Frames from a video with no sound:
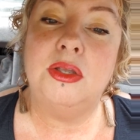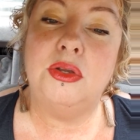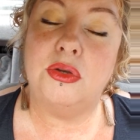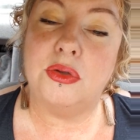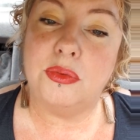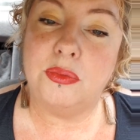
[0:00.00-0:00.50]

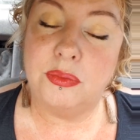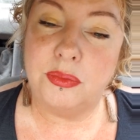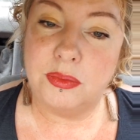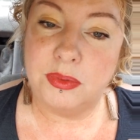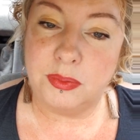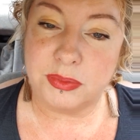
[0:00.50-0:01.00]
It
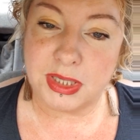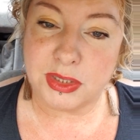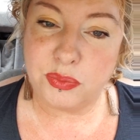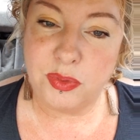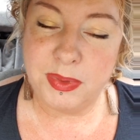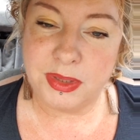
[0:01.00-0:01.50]
was
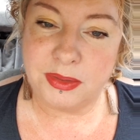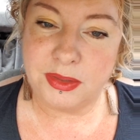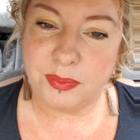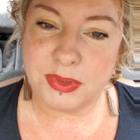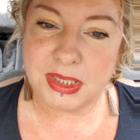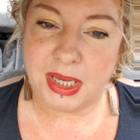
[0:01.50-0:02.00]
us women
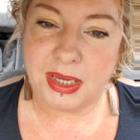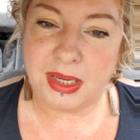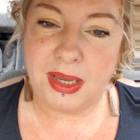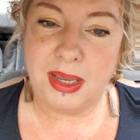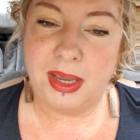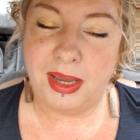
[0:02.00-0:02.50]
that were saying,
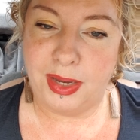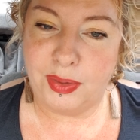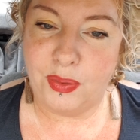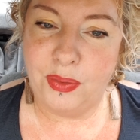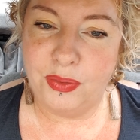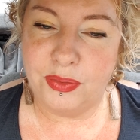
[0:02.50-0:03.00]
hang
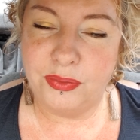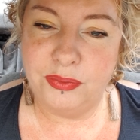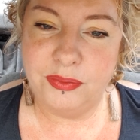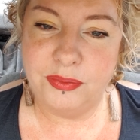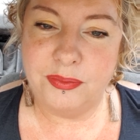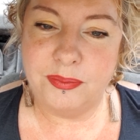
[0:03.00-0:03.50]

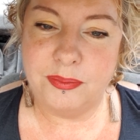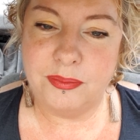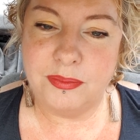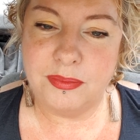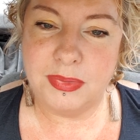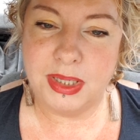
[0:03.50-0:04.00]
on,
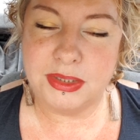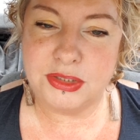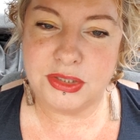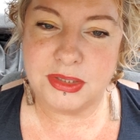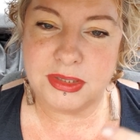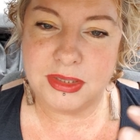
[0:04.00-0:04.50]
let's
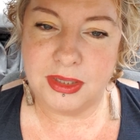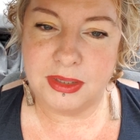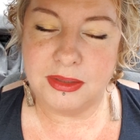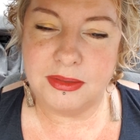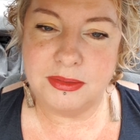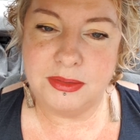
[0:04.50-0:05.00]
just,
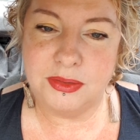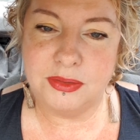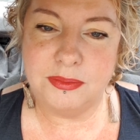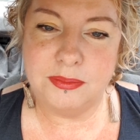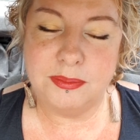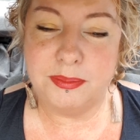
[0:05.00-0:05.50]

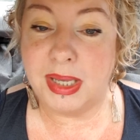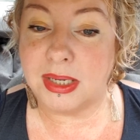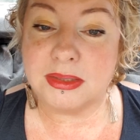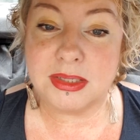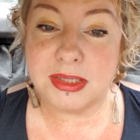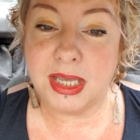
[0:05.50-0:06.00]

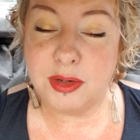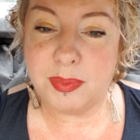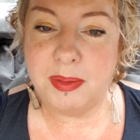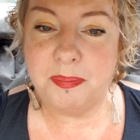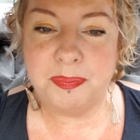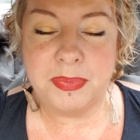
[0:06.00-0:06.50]
balance this out a bit.